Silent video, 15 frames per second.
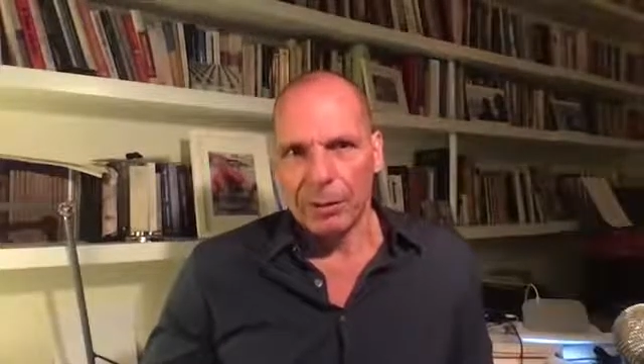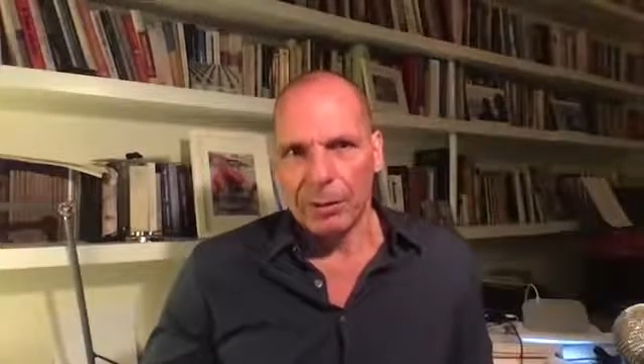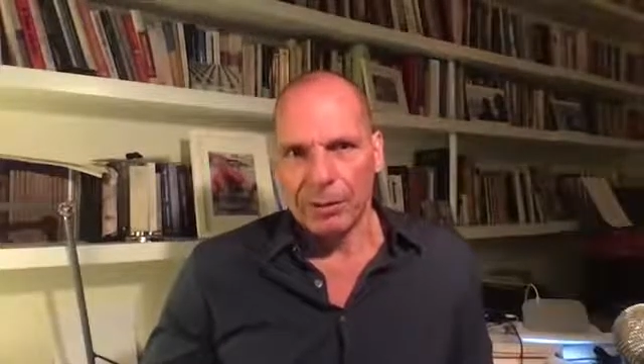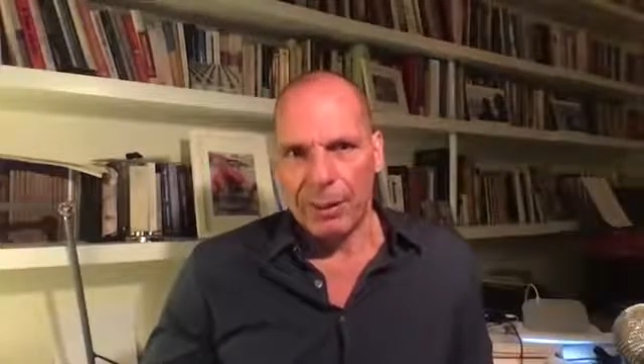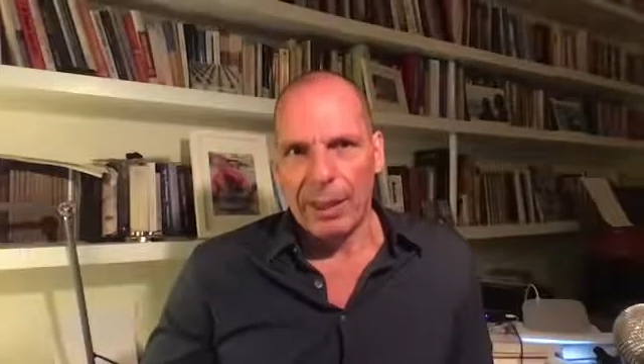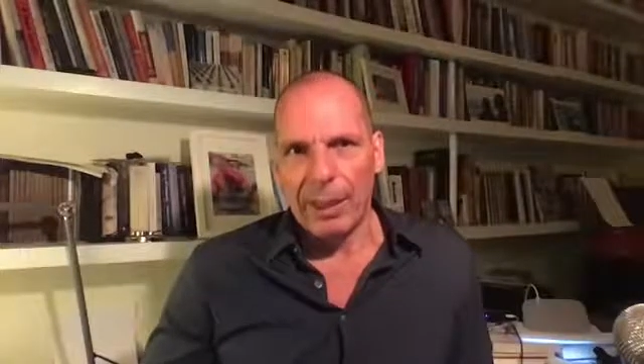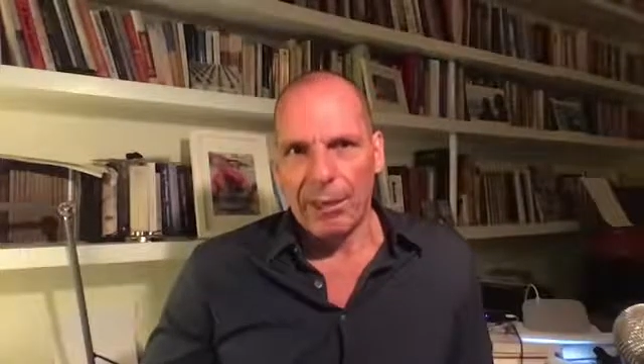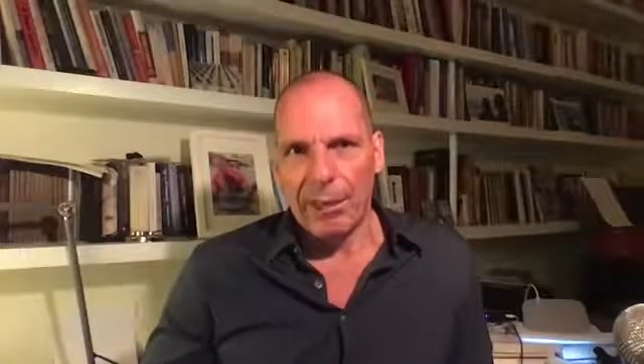
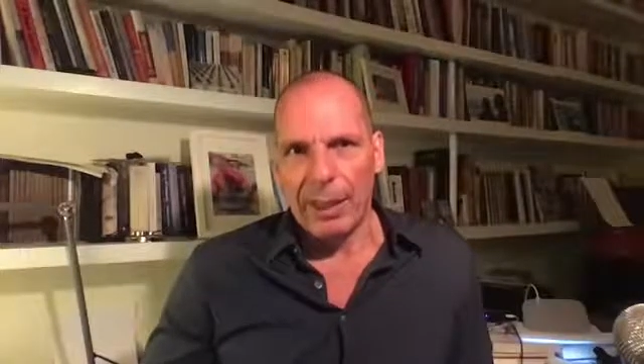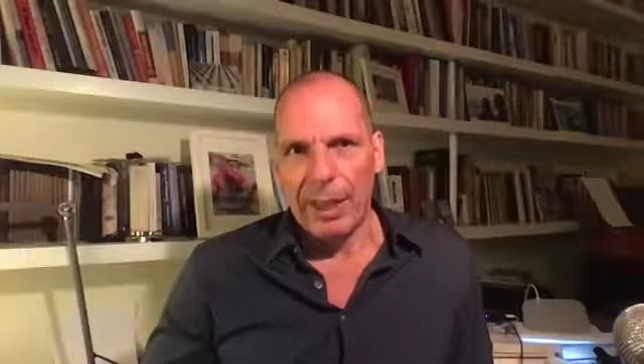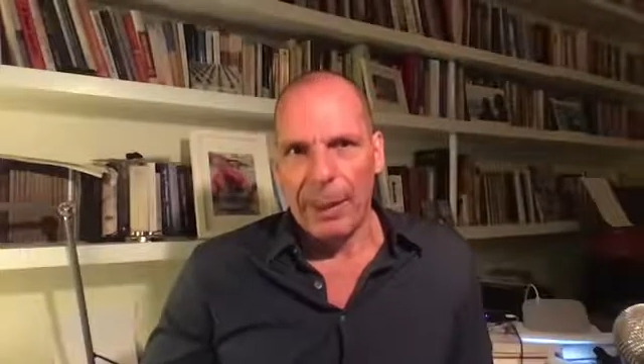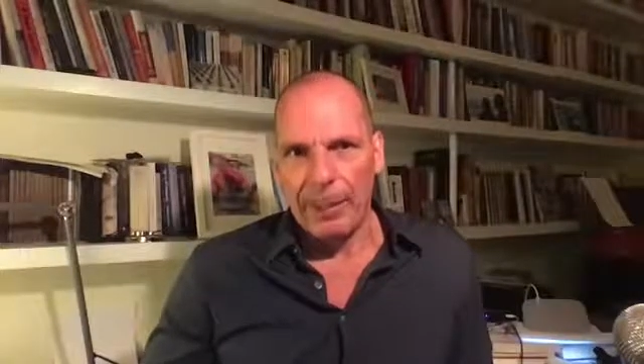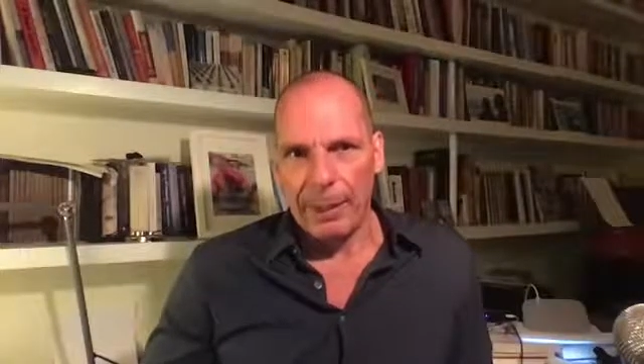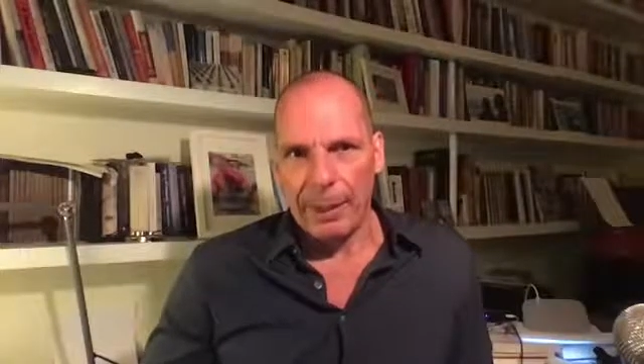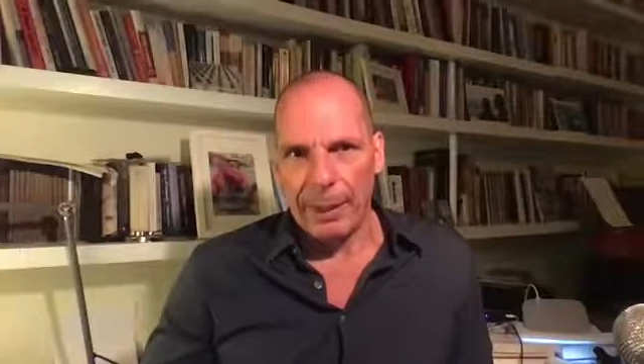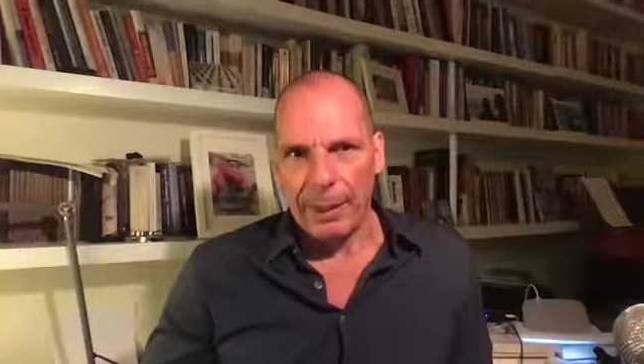financial
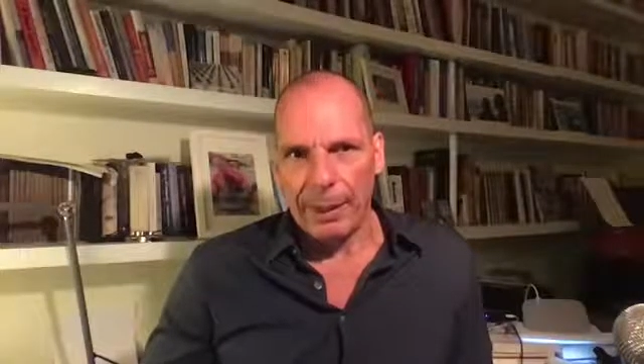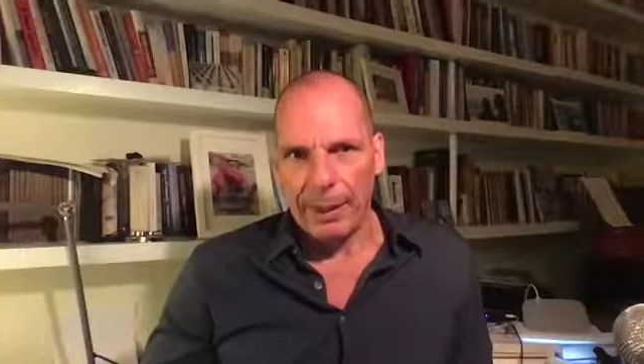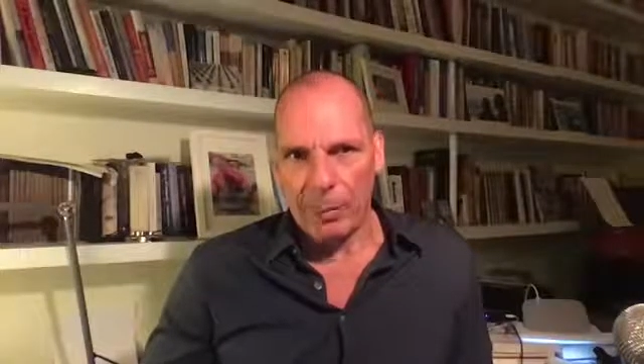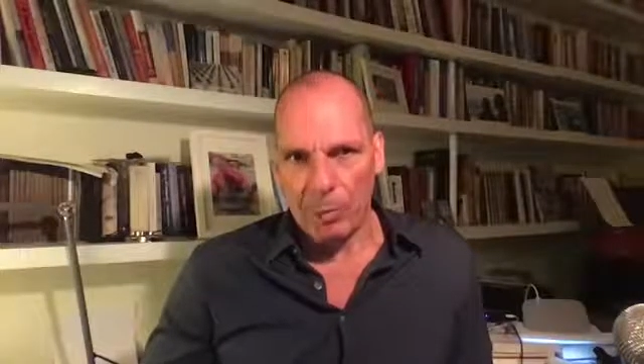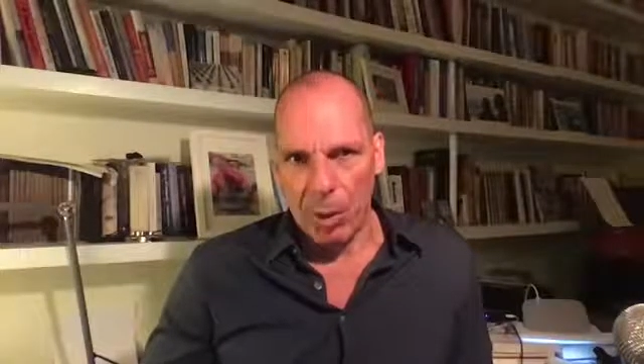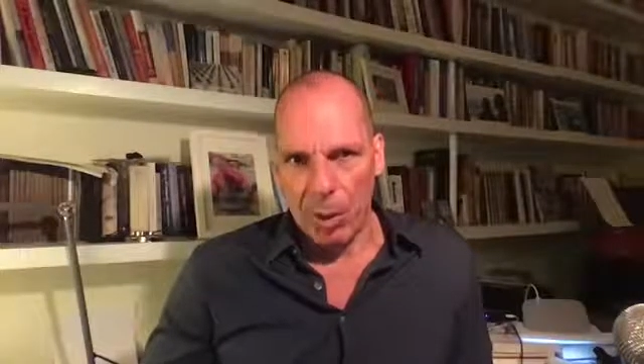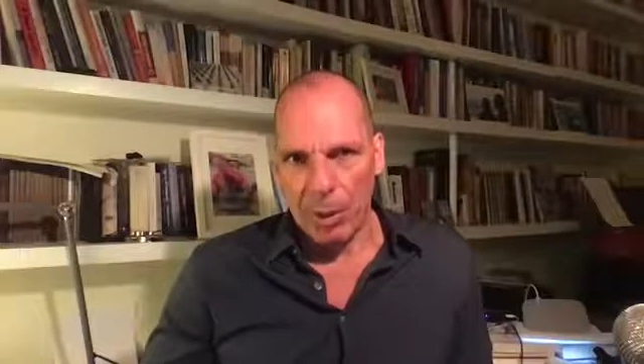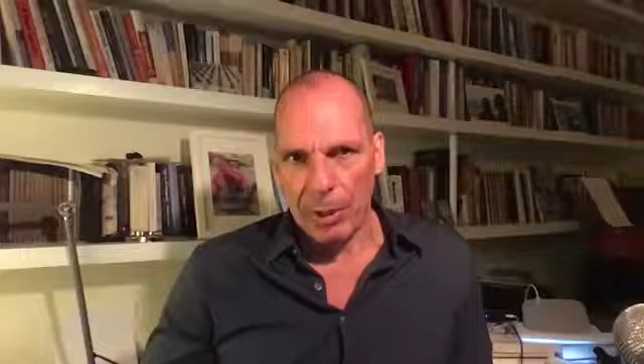
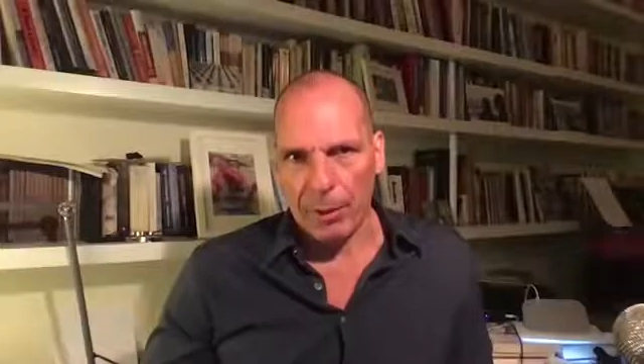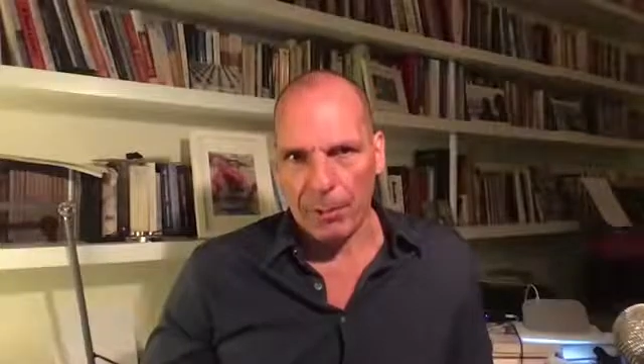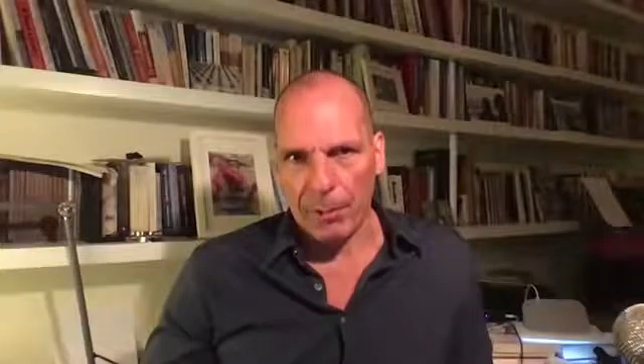capitalism going.